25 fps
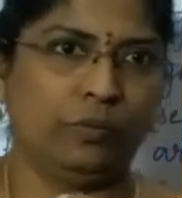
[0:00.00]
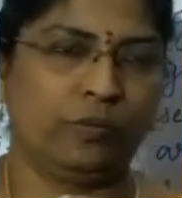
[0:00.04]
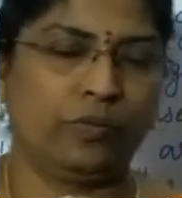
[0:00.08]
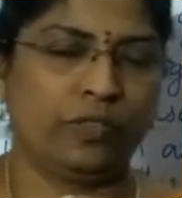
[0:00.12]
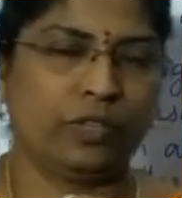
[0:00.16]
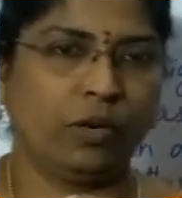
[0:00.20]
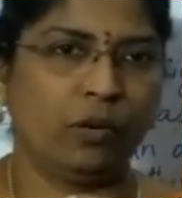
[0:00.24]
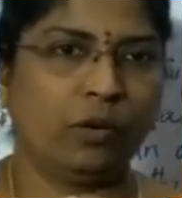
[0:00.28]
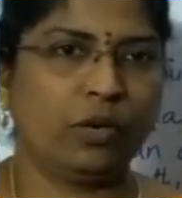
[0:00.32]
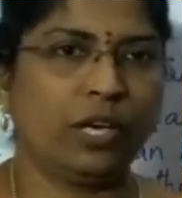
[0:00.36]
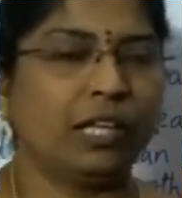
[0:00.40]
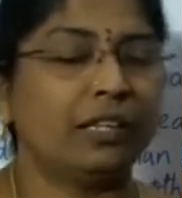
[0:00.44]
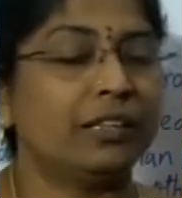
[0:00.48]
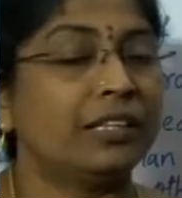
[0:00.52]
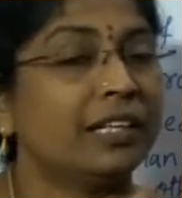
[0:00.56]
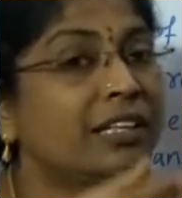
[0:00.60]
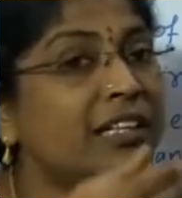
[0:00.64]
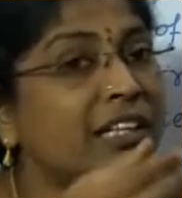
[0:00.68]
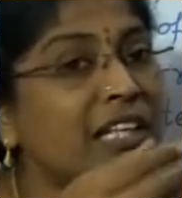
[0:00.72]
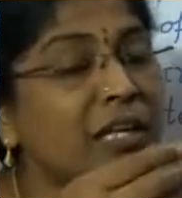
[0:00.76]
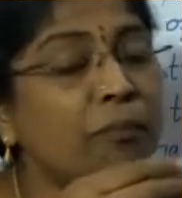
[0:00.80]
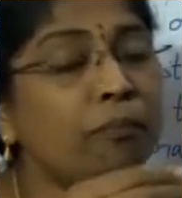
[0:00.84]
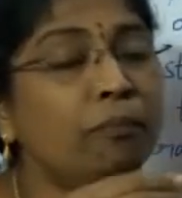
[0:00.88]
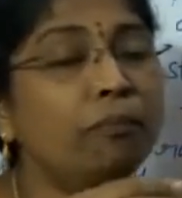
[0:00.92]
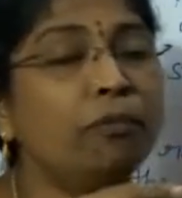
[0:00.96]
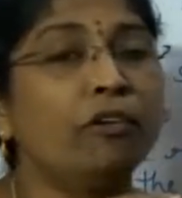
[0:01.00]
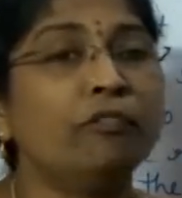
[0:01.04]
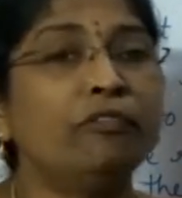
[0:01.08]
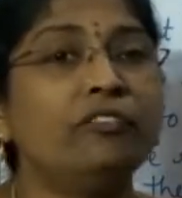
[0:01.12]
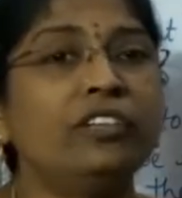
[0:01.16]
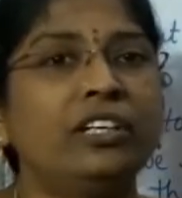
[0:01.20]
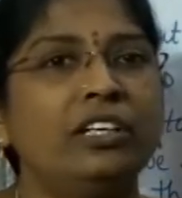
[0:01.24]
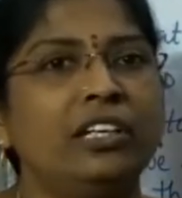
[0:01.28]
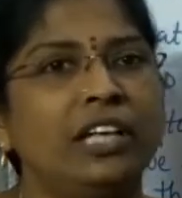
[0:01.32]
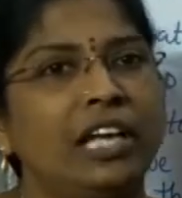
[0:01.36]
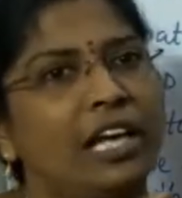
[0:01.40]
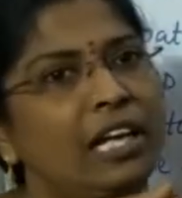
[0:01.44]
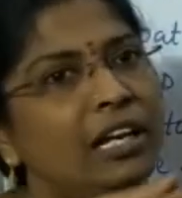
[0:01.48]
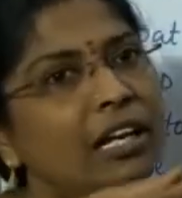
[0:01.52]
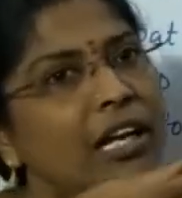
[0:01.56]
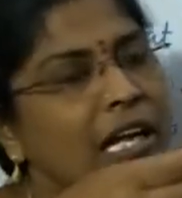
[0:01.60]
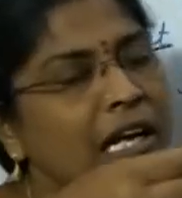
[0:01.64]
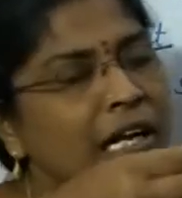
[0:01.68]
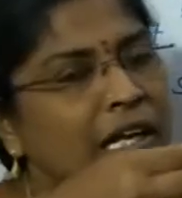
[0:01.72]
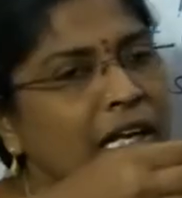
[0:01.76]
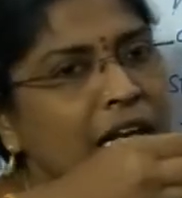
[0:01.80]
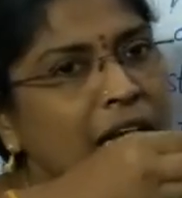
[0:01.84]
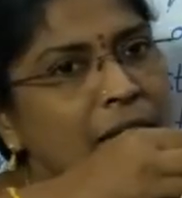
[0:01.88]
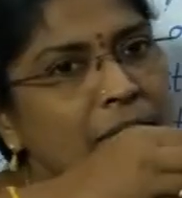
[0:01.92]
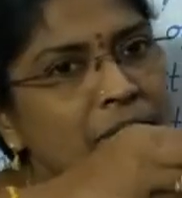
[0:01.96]
Okay, the tip of the tail
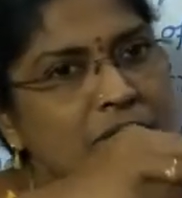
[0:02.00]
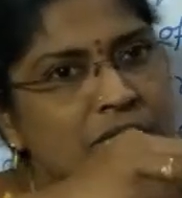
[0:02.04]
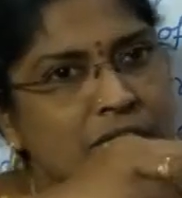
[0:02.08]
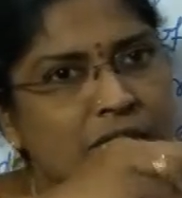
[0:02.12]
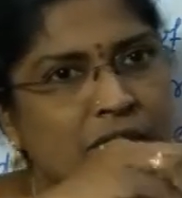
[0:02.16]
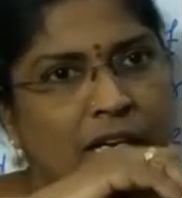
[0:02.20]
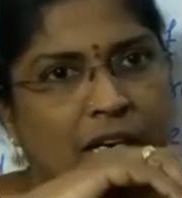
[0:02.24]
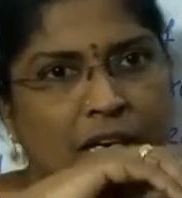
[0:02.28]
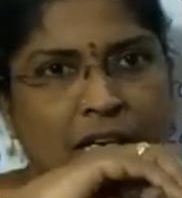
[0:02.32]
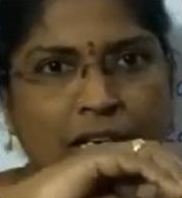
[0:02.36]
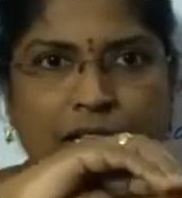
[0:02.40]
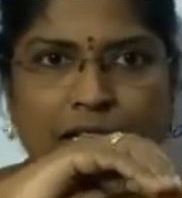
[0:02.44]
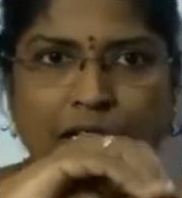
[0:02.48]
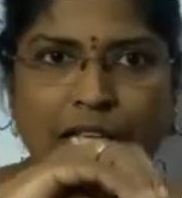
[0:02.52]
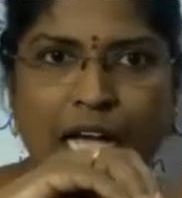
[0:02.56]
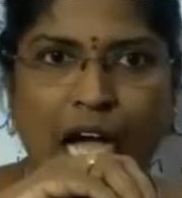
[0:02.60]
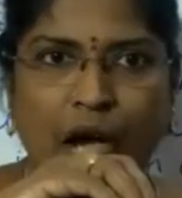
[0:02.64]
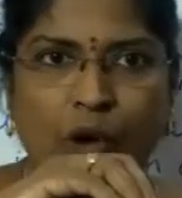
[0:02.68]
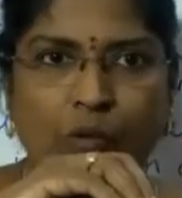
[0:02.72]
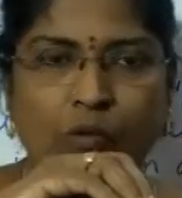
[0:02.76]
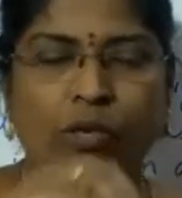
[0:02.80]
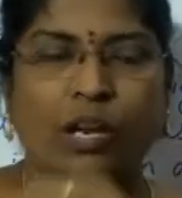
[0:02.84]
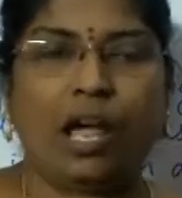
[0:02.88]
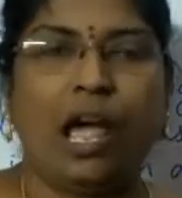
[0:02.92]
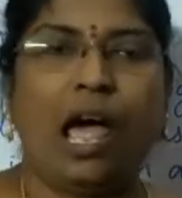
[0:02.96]
comes down